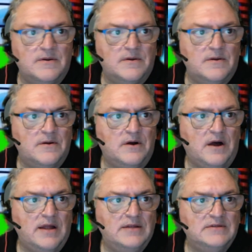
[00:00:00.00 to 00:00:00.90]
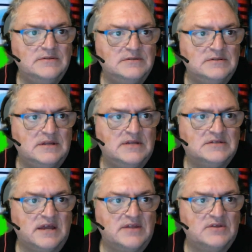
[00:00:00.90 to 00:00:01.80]
All right. Let's
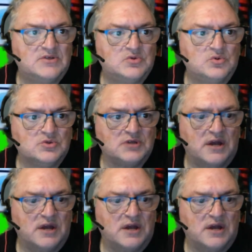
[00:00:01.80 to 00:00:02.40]
get the scores up.